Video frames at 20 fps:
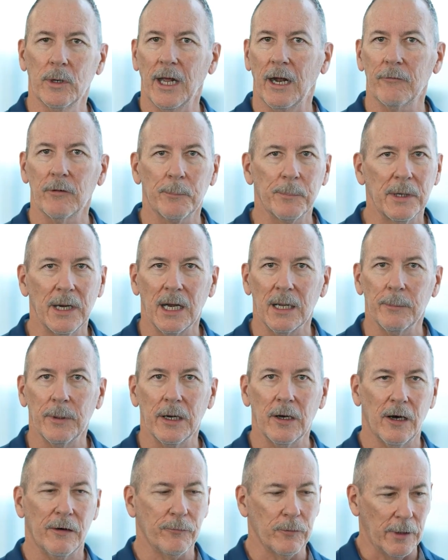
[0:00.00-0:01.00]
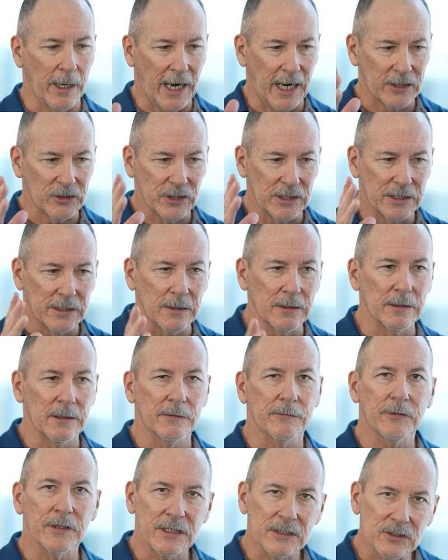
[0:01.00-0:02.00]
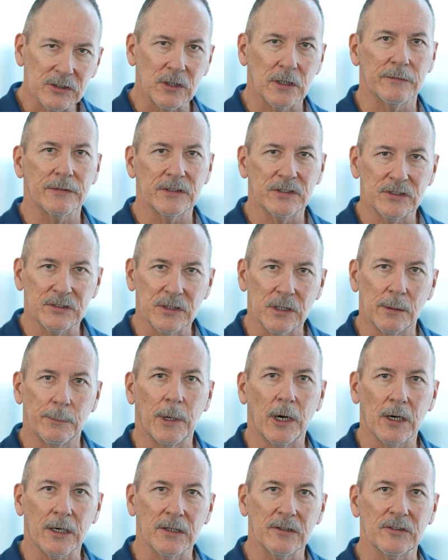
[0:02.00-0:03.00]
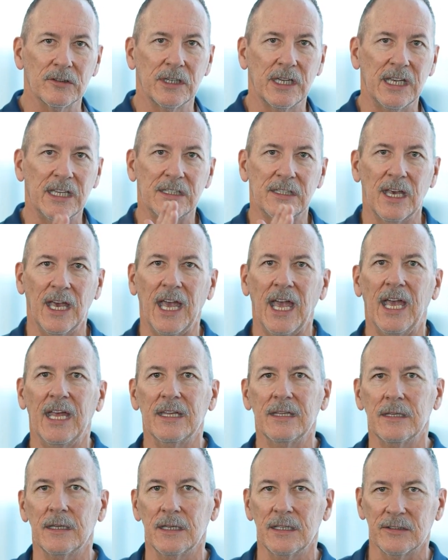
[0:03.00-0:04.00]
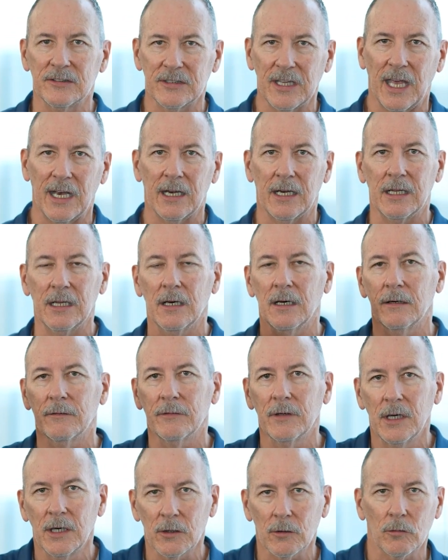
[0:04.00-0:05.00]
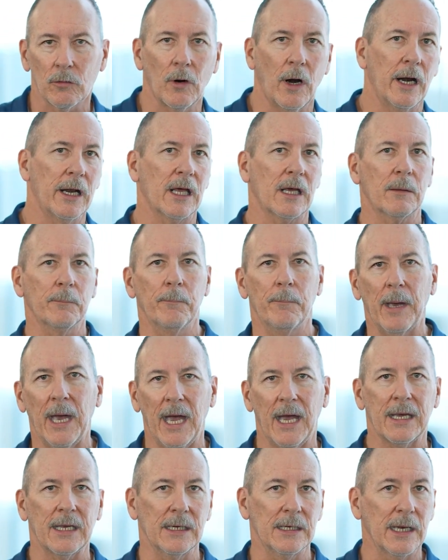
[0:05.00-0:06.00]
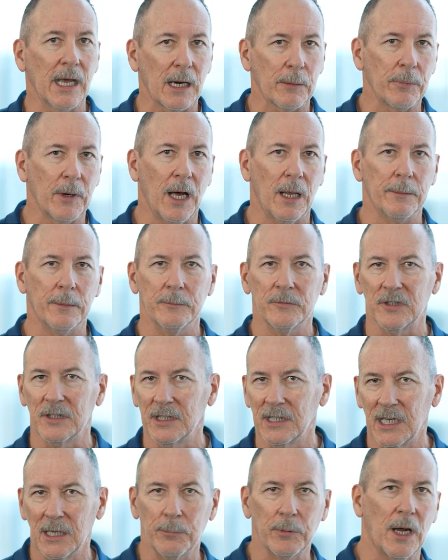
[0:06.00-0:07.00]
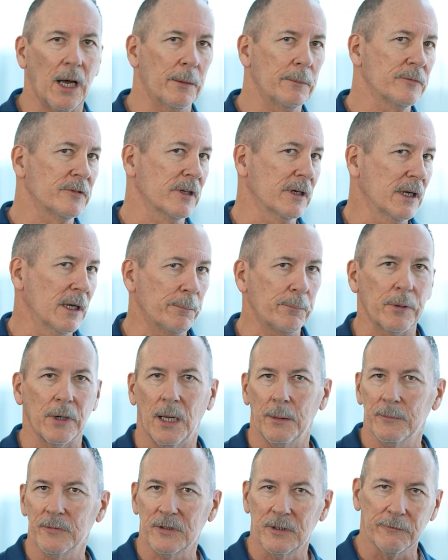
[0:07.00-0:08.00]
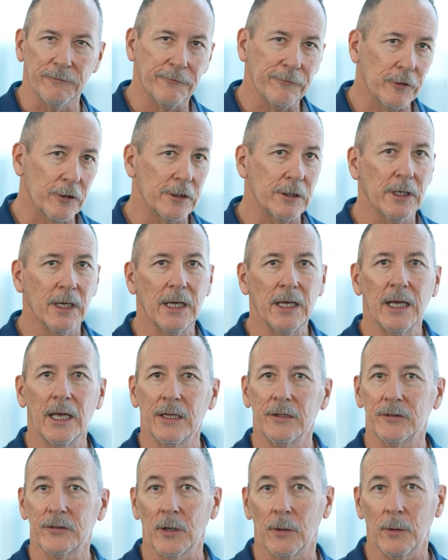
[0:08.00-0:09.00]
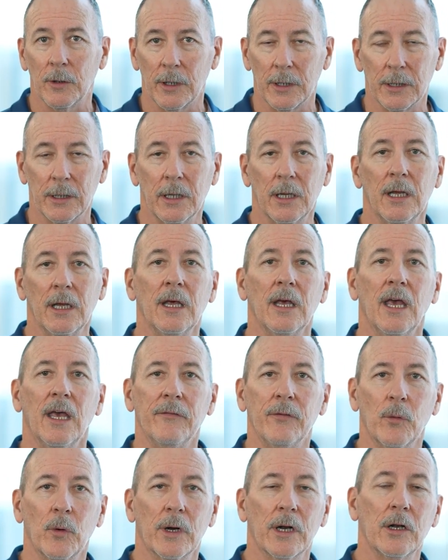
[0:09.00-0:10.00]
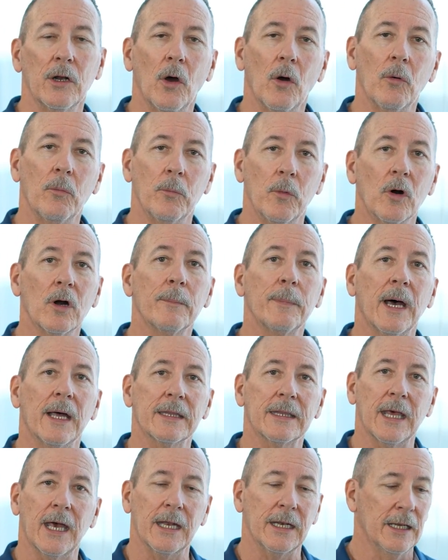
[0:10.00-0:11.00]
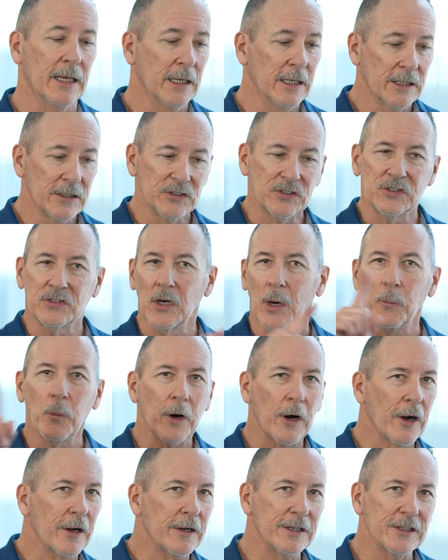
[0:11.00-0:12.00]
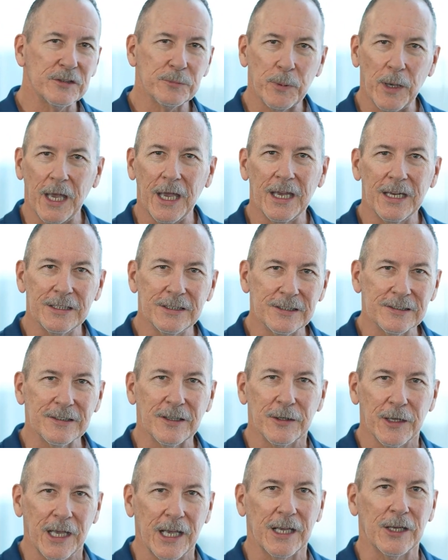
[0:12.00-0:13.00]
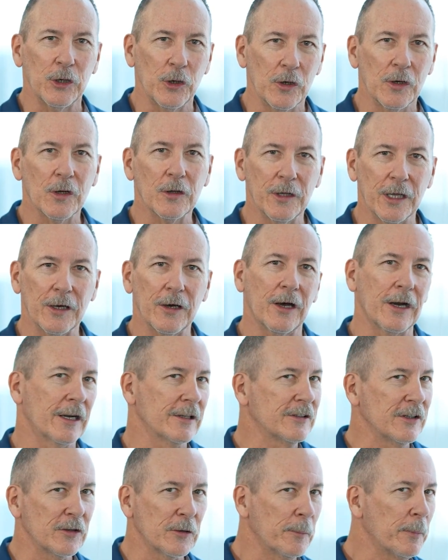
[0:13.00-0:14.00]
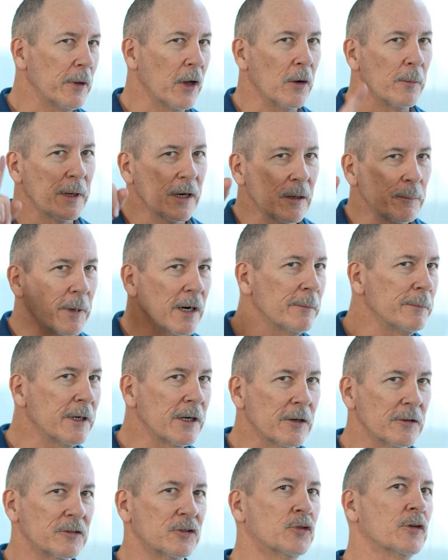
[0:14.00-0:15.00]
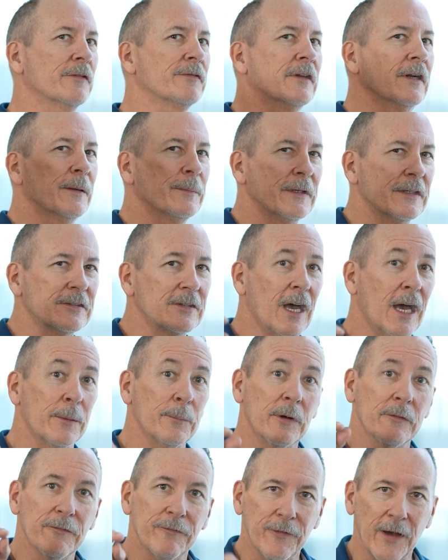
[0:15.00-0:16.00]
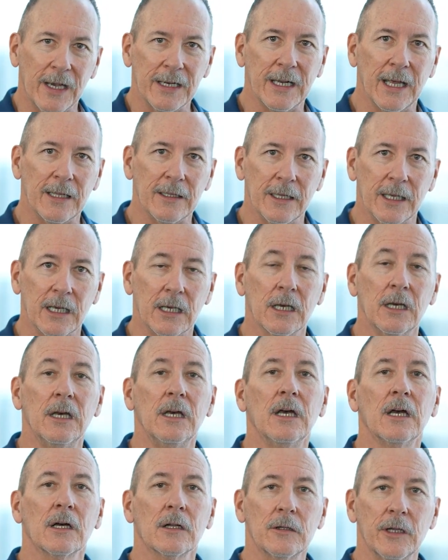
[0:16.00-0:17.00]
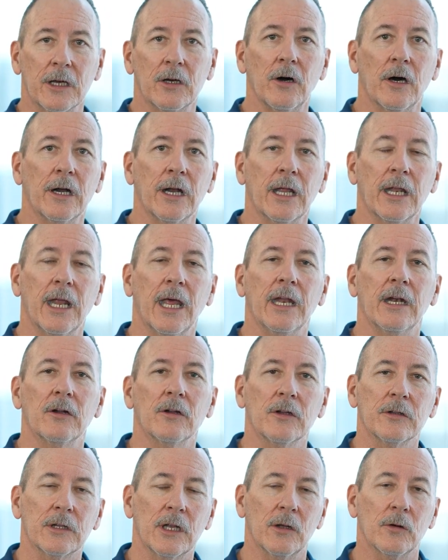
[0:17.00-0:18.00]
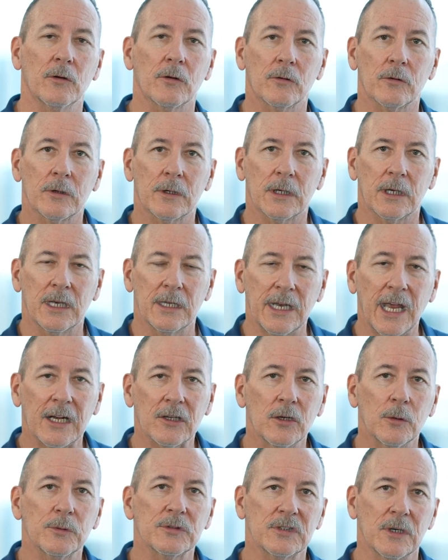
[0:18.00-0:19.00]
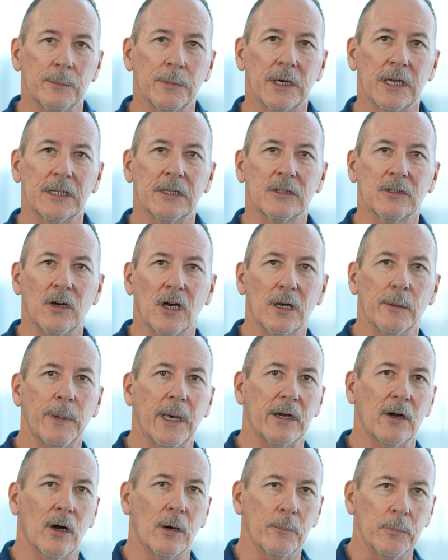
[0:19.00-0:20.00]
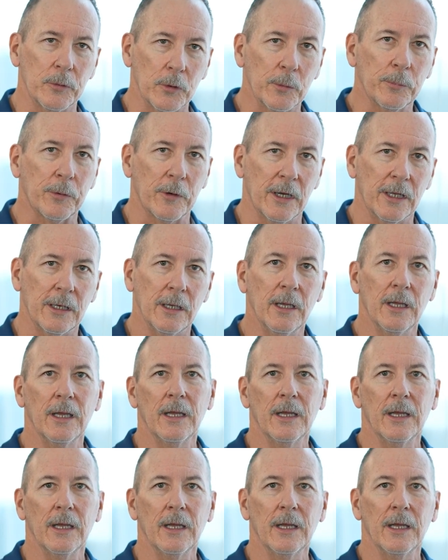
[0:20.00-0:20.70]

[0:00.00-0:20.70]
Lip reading: not ripping anybody off. We're actually delivering services that Americans need to end the insanity of chronic back and neck problems and knee problems and hip problems and foot and so on. If you want to know more about that, somewhere on this page is a link. You can click on it. It's either below me or above me or it's drifting up the side, but find that link, click on it, and it'll connect you with somebody to talk about our blueprint.